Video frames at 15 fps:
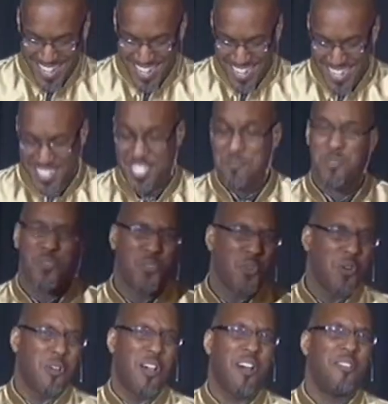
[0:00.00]
You see,
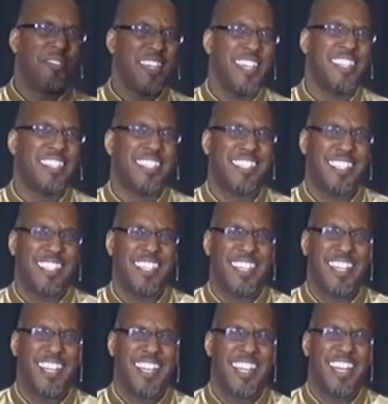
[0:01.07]
before all this,
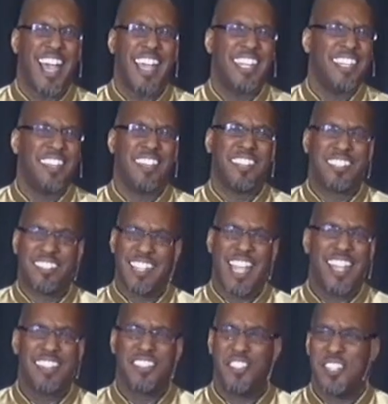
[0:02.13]
I didn't
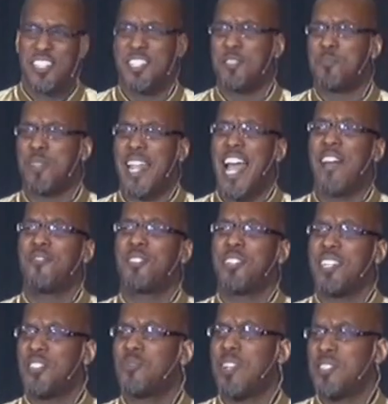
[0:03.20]
understand Jesus, but after
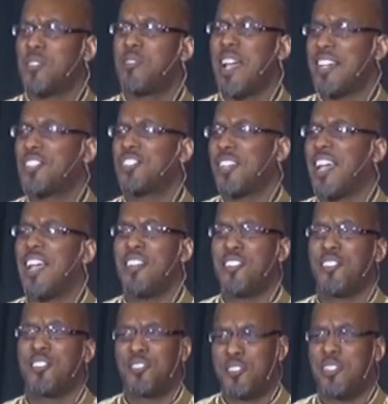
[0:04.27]
his resurrection, I
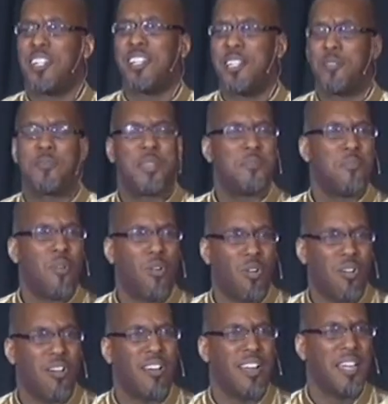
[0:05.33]
understood a little bit
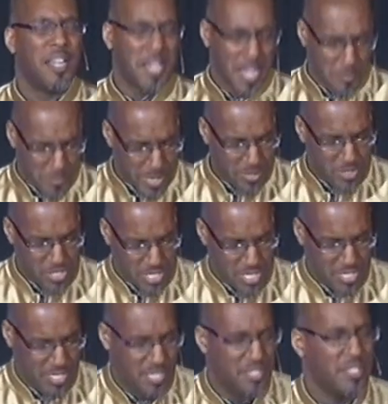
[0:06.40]
more about
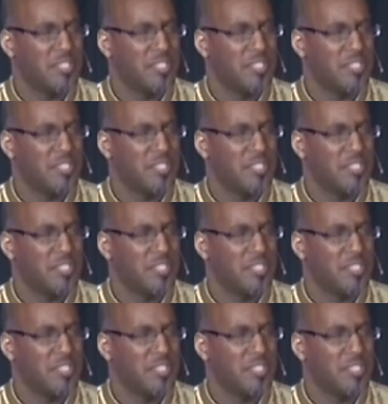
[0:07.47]
Jesus.